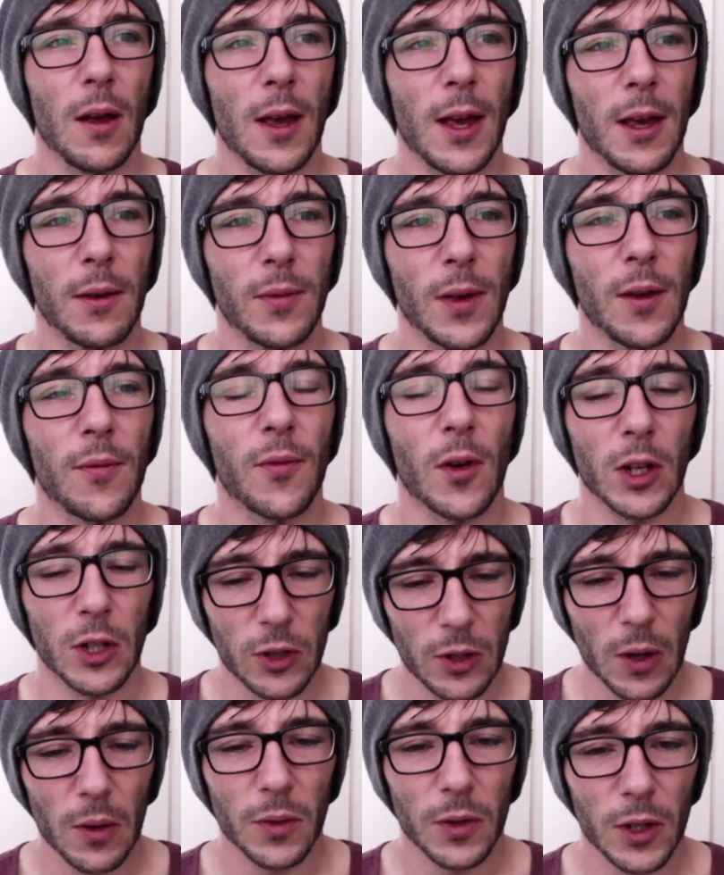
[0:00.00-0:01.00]
if I
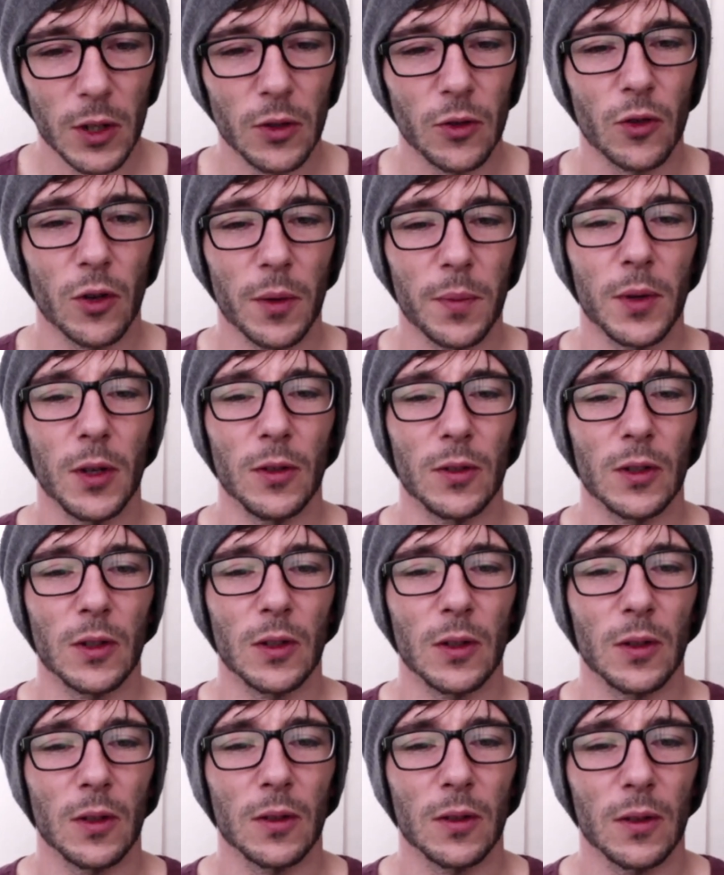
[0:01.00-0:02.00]
don't contribute to
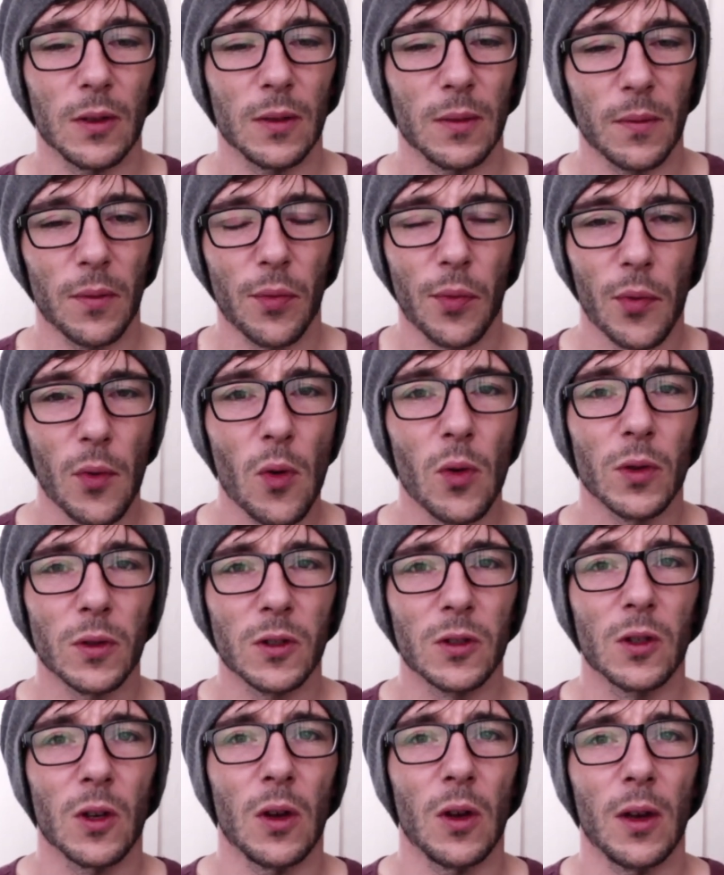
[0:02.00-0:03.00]

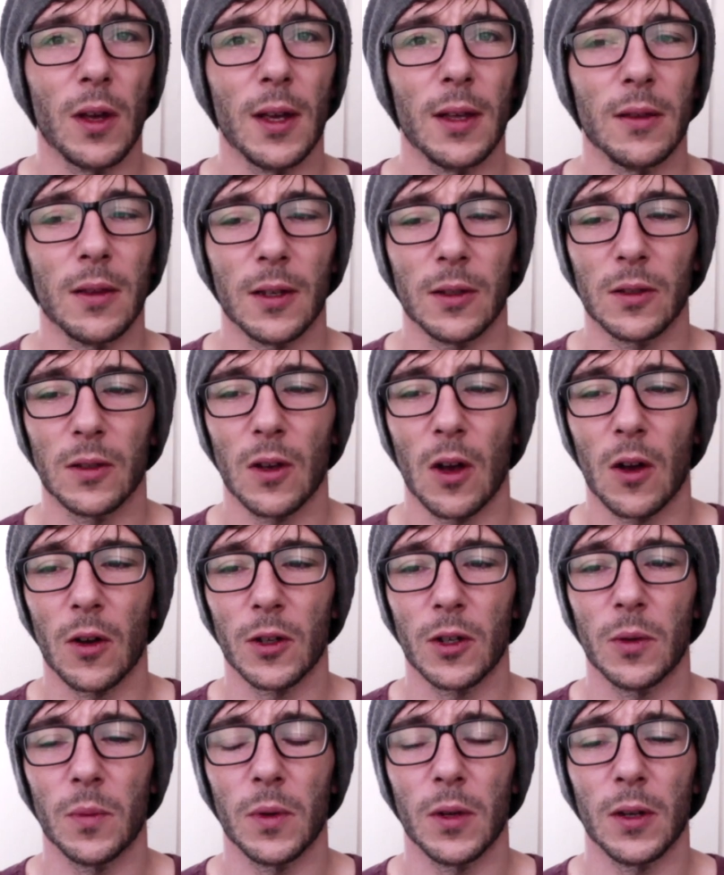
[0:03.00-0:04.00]
thoughts in this
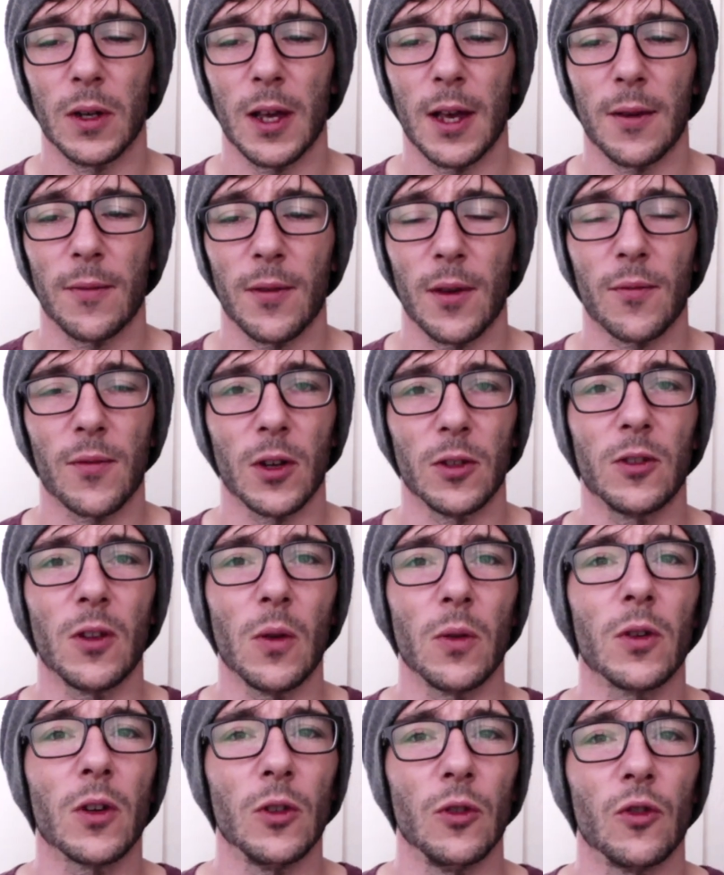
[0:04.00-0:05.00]
argument, if I
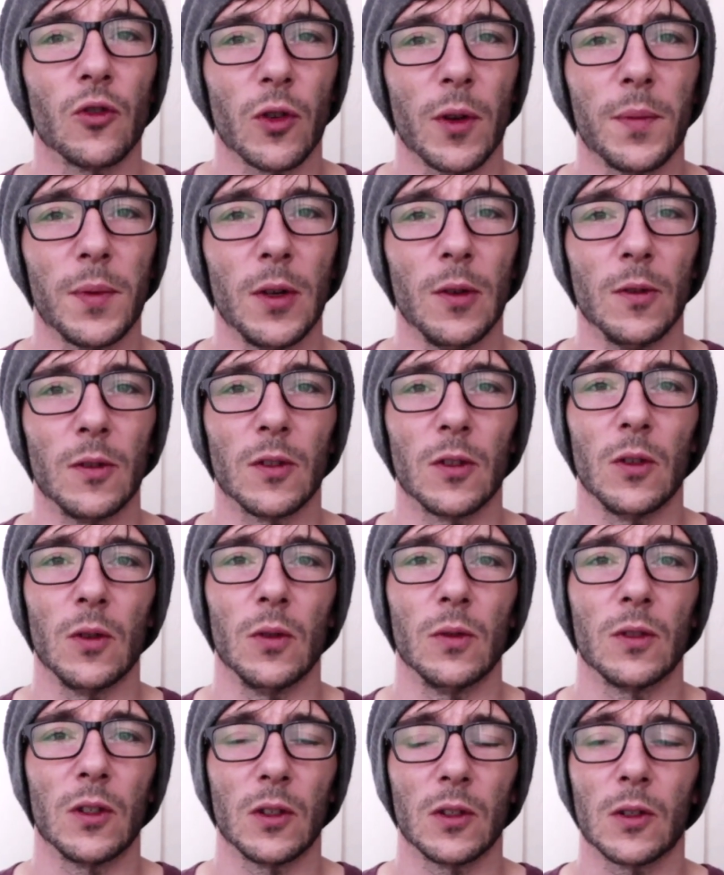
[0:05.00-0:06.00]
don't contribute
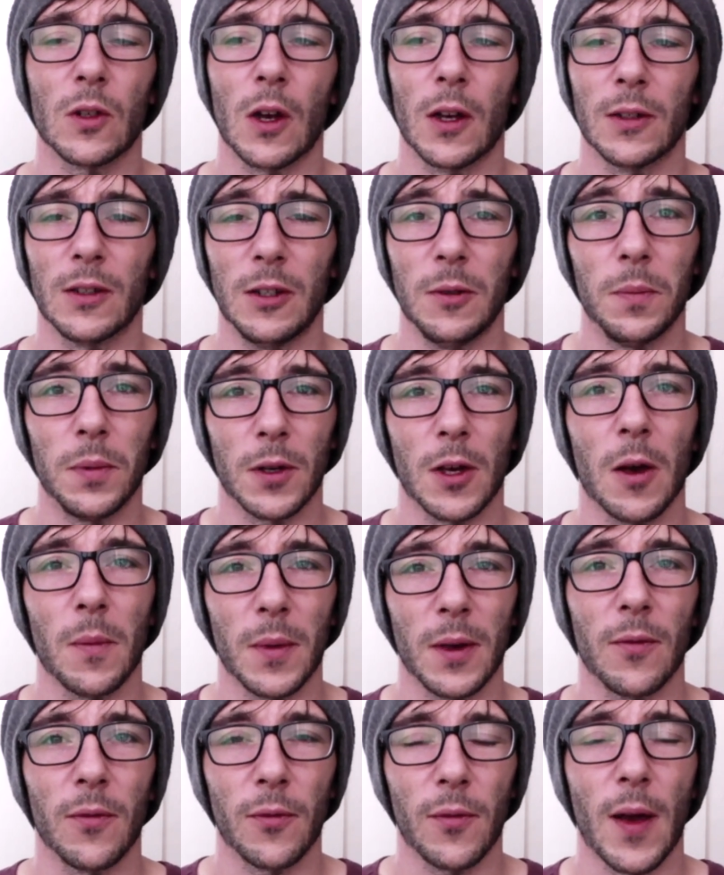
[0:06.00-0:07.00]
to society
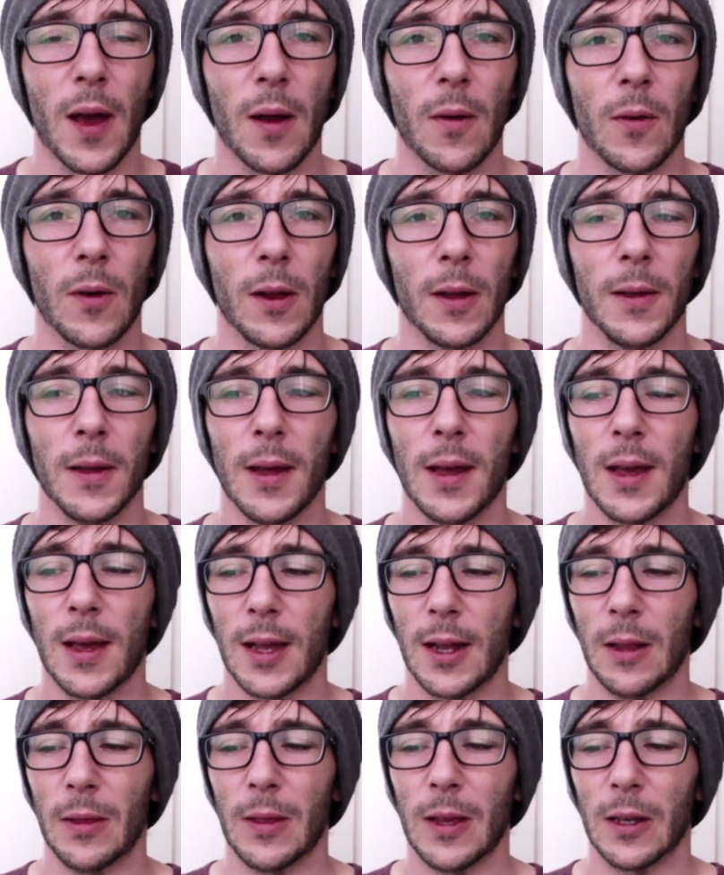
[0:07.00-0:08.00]
becoming fairer
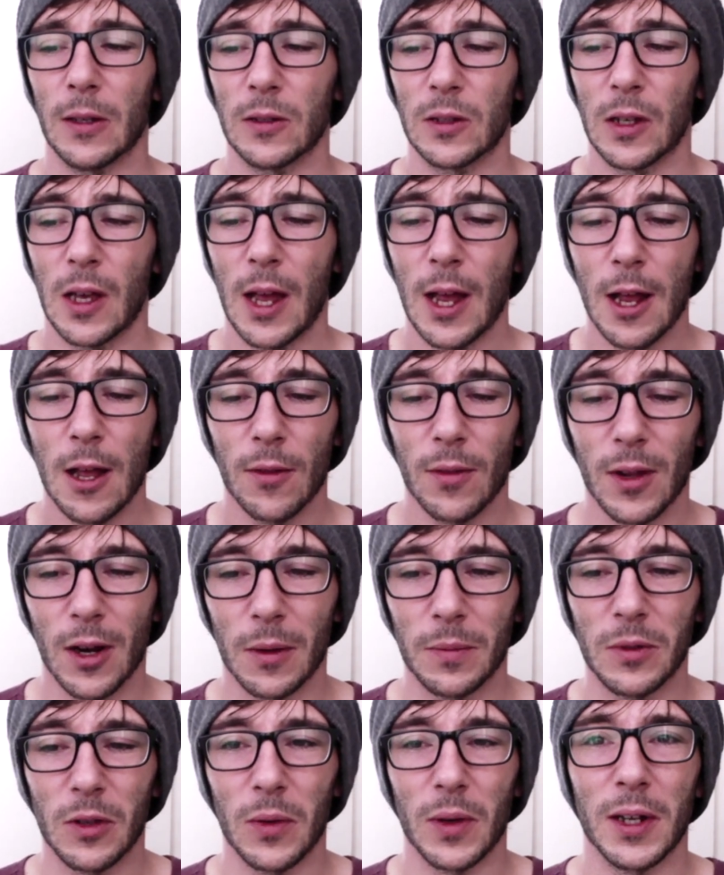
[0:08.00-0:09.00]
in this, then
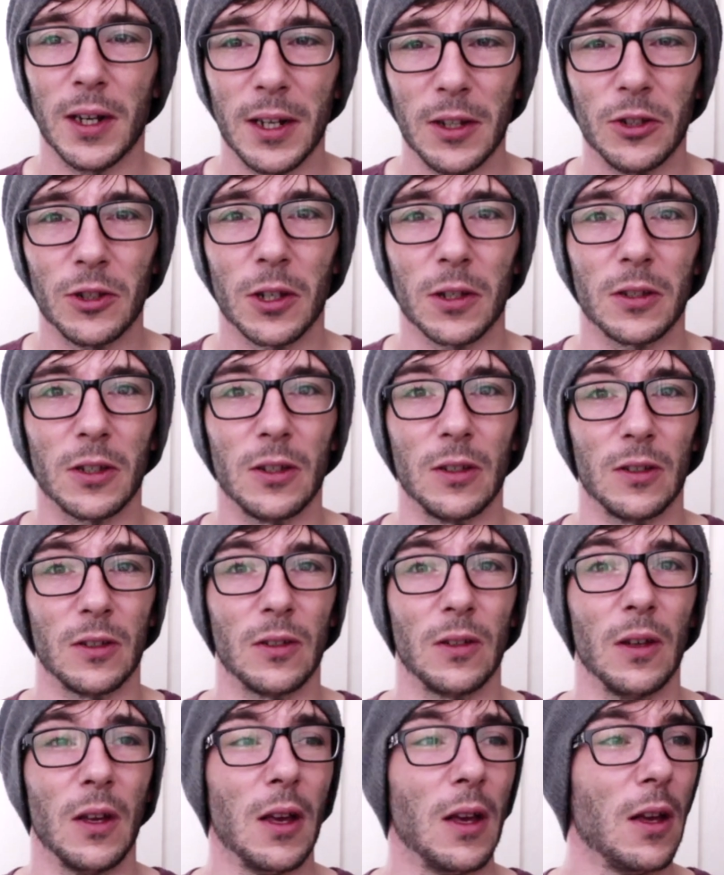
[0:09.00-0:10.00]
I'm doing an
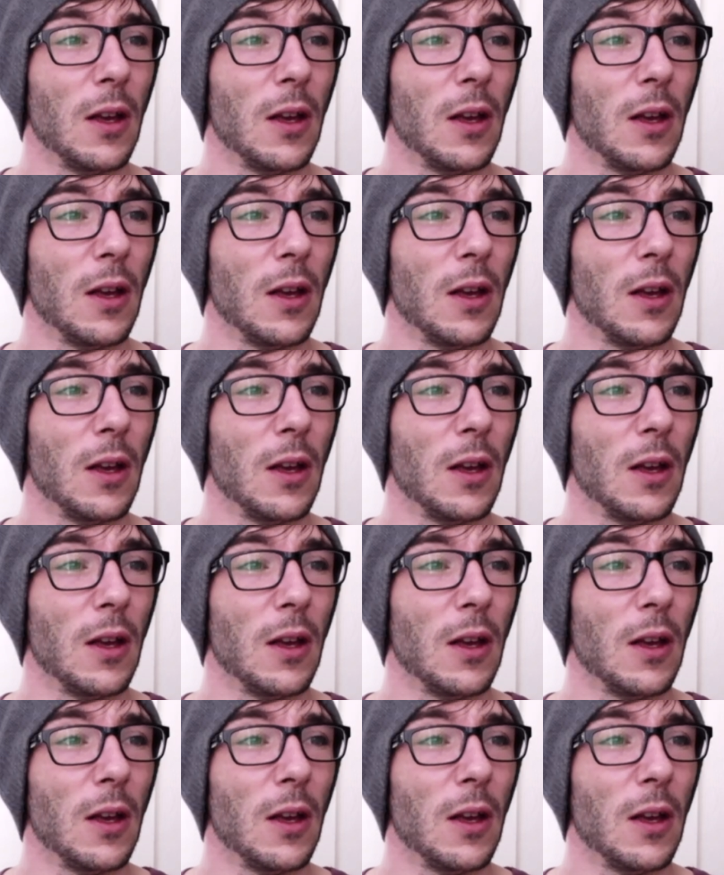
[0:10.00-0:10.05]
injustice